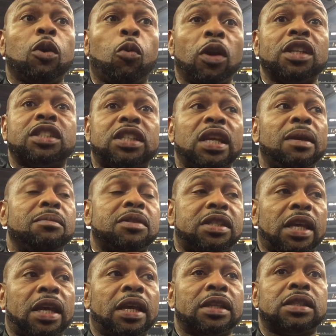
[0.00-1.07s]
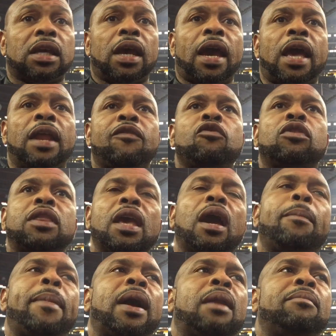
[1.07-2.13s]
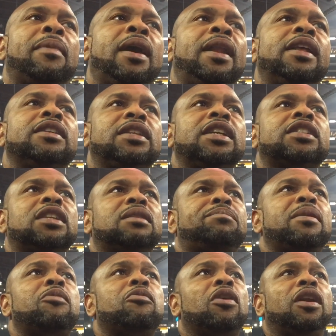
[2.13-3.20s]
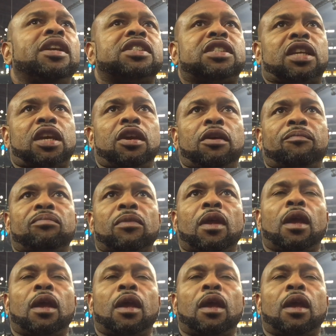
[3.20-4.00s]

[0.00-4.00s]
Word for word: to what his team says. And if you think about it, man, let, us just be realistic here.